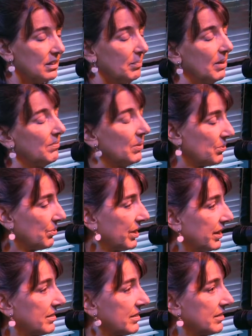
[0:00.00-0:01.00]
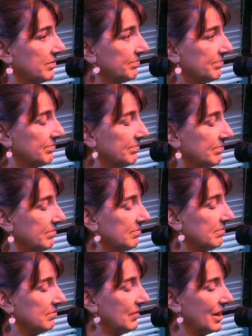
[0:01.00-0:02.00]
My phone rings.
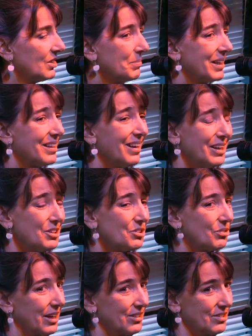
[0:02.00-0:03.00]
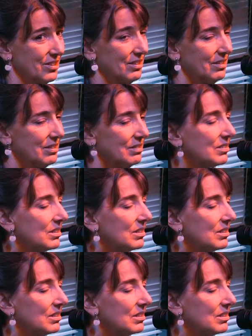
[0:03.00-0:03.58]
It's my contractor. Oh,